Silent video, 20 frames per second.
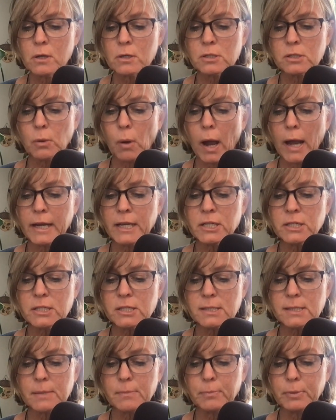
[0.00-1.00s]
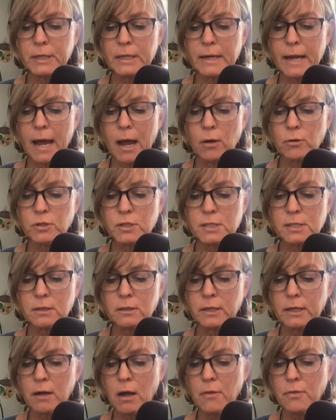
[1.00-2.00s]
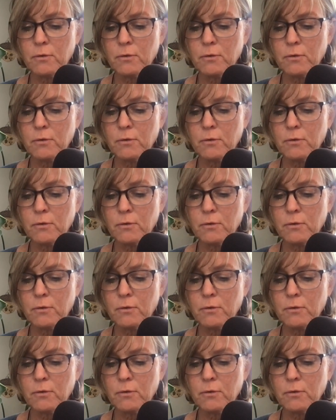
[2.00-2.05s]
So I can simply now just click on